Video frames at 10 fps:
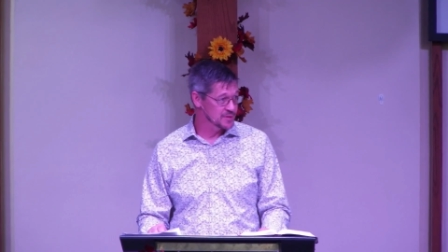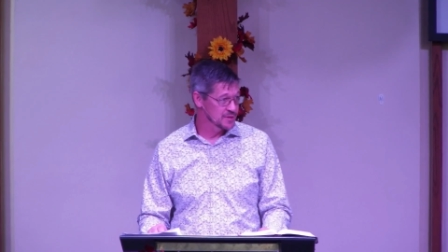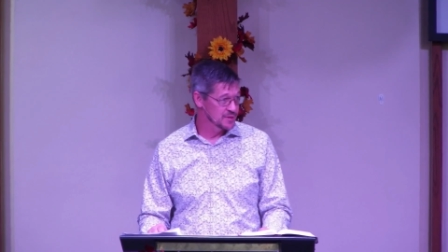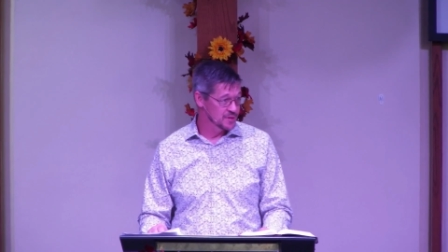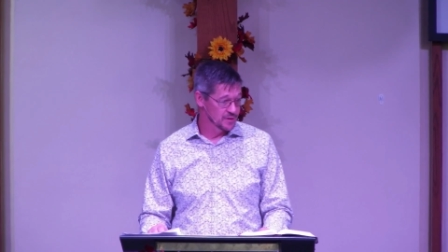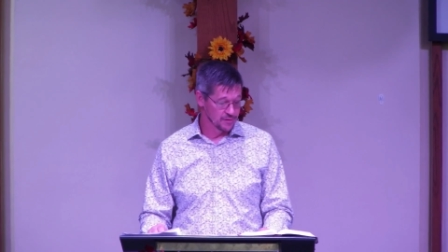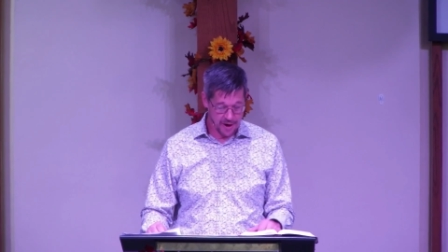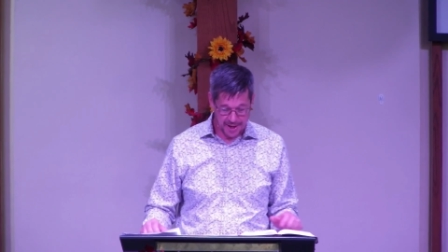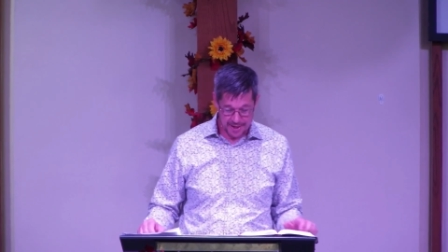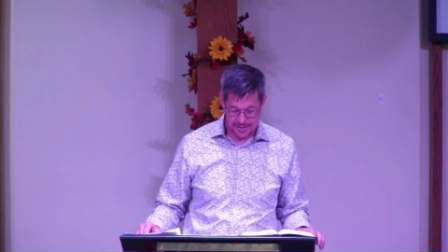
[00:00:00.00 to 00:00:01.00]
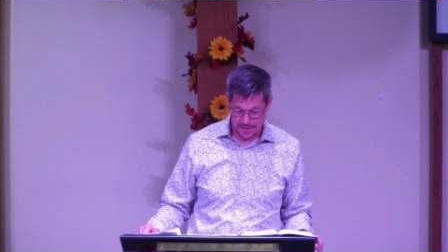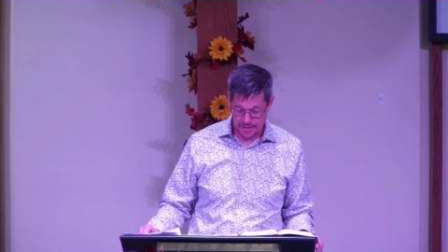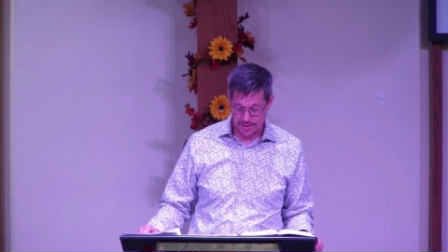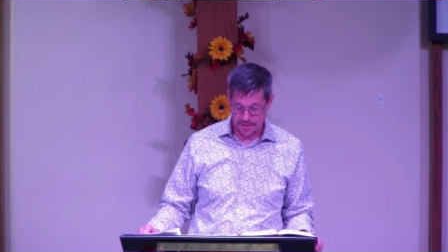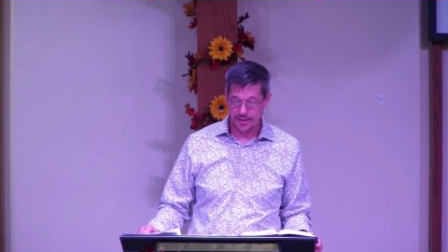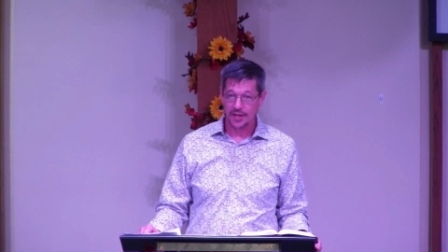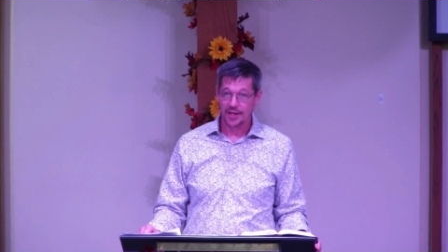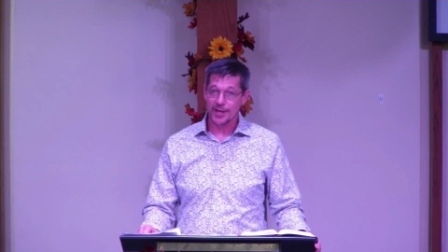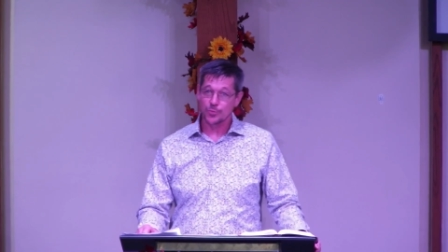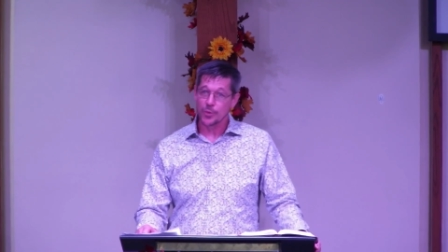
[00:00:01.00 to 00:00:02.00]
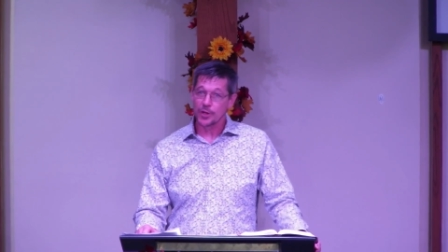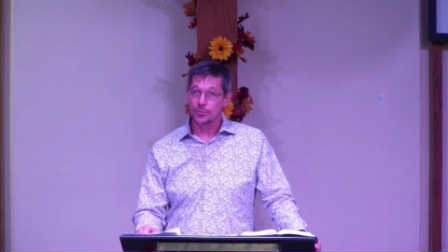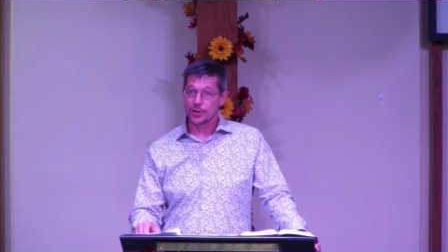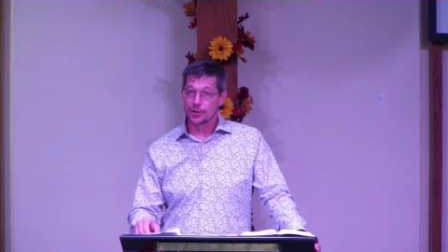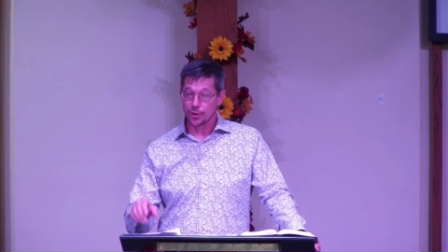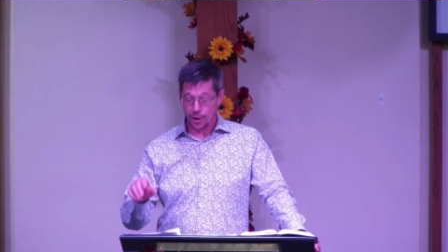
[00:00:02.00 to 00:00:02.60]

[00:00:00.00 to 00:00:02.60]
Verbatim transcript: finances. Last week, we took a look